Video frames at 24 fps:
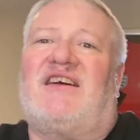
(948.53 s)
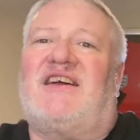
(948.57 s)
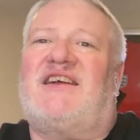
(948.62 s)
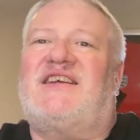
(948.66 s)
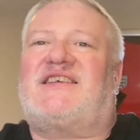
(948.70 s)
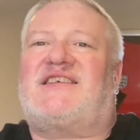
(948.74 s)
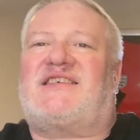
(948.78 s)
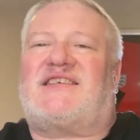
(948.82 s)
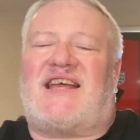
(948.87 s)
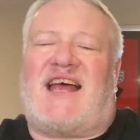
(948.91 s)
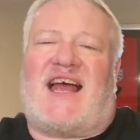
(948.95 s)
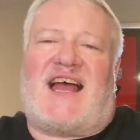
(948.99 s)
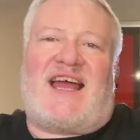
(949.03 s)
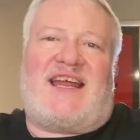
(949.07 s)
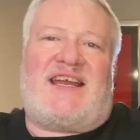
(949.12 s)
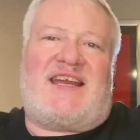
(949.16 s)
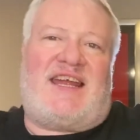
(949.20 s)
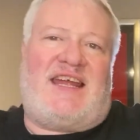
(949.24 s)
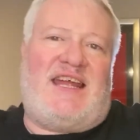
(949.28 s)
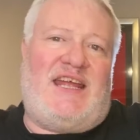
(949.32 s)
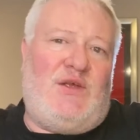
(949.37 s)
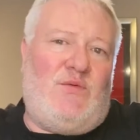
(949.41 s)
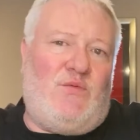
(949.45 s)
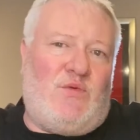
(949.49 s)
said
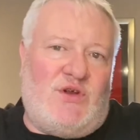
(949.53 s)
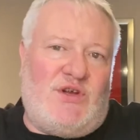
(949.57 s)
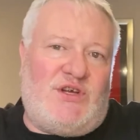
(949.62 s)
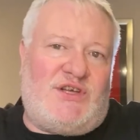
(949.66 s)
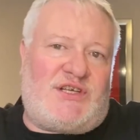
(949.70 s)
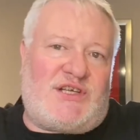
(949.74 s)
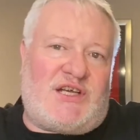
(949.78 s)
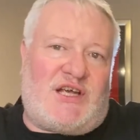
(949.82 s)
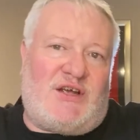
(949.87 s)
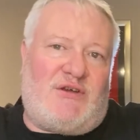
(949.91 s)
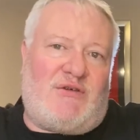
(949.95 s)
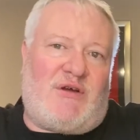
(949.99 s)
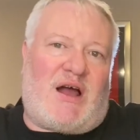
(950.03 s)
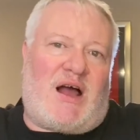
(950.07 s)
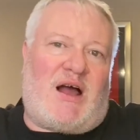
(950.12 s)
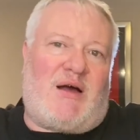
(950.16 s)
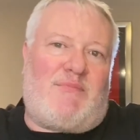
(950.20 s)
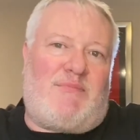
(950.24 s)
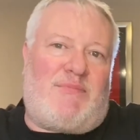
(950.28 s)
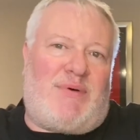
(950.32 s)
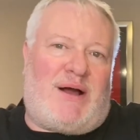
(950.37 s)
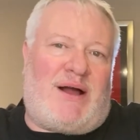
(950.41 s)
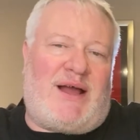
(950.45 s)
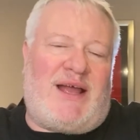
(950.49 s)
he would do a
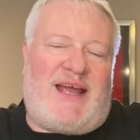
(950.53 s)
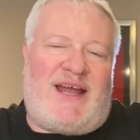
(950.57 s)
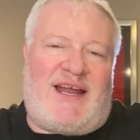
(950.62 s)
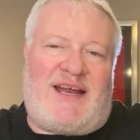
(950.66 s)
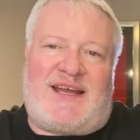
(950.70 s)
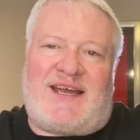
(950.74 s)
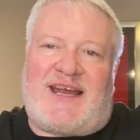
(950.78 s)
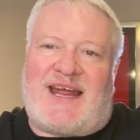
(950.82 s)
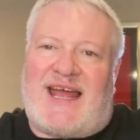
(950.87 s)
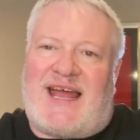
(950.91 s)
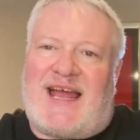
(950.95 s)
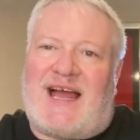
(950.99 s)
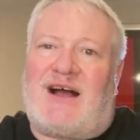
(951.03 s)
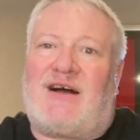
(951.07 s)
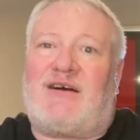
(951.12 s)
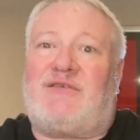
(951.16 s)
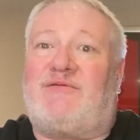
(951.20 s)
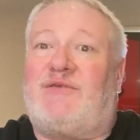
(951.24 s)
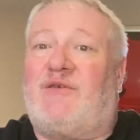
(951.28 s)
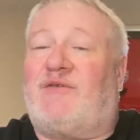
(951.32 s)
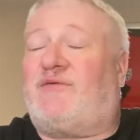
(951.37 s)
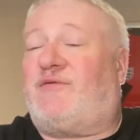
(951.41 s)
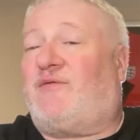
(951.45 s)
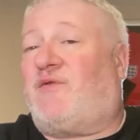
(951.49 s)
buy it now
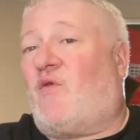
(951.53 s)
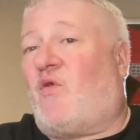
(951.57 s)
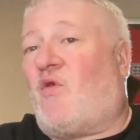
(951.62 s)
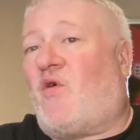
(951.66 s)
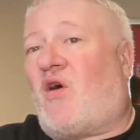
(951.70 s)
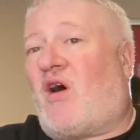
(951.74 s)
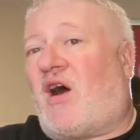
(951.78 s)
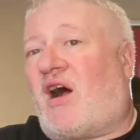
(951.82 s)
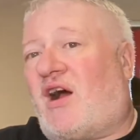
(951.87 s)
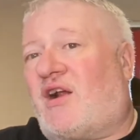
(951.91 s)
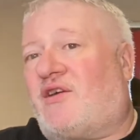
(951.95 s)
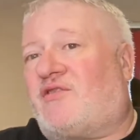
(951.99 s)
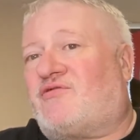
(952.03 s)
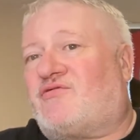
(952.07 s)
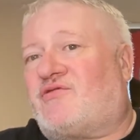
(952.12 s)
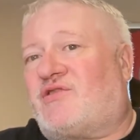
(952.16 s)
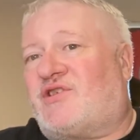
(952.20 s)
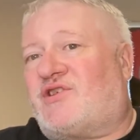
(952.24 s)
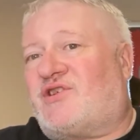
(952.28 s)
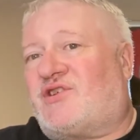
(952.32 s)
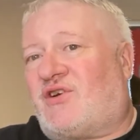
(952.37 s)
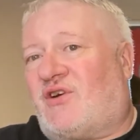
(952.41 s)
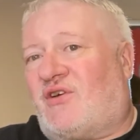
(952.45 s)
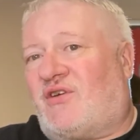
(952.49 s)
for
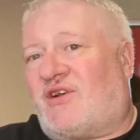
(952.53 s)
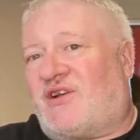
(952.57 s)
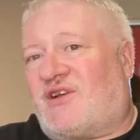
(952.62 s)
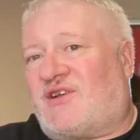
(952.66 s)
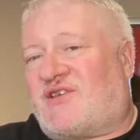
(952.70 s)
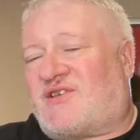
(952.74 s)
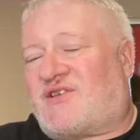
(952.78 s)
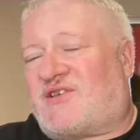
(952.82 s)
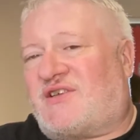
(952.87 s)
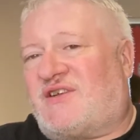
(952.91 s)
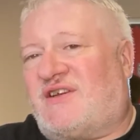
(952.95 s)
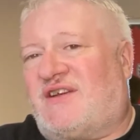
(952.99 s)
$400.